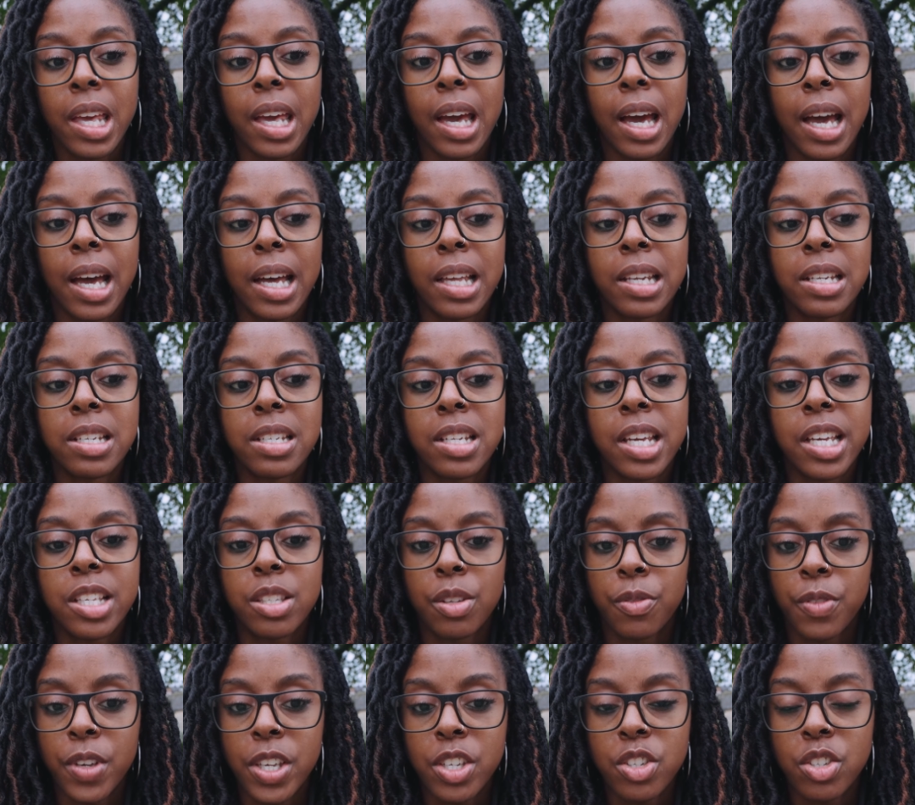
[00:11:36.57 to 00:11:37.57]
And it's
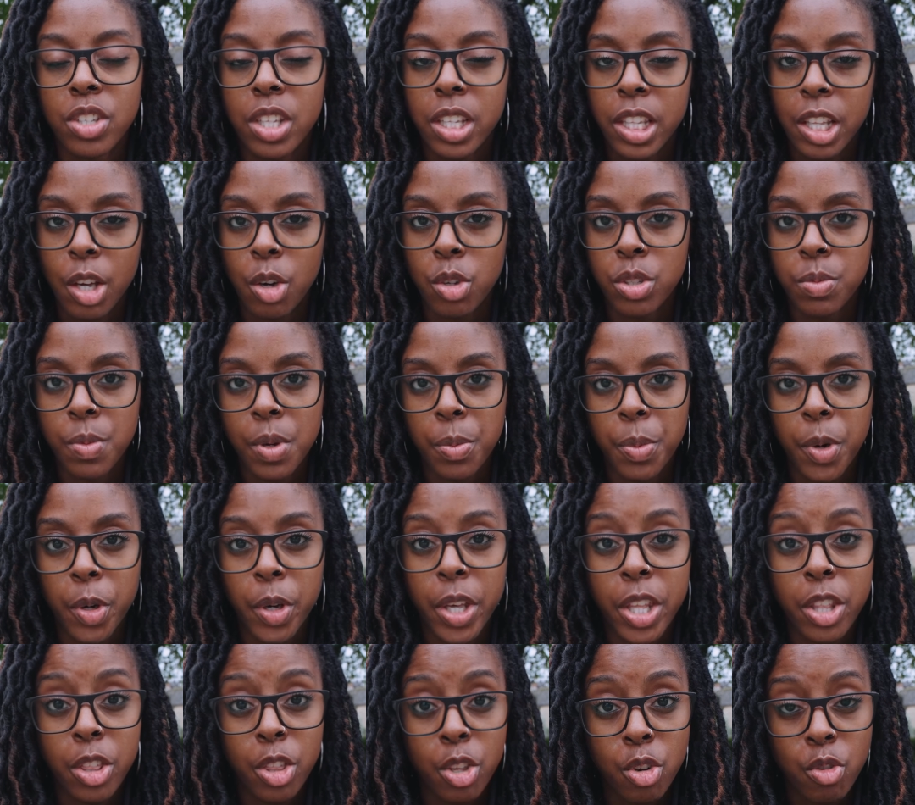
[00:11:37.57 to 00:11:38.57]
a feature that the Osmo
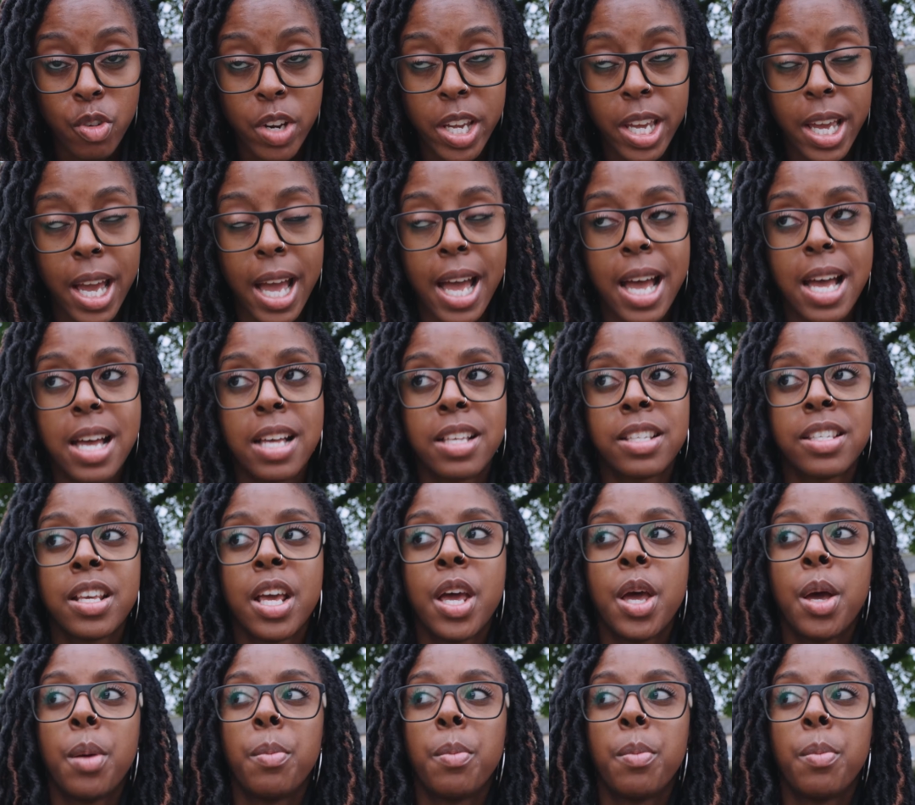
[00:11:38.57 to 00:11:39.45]
Pocket 3 has,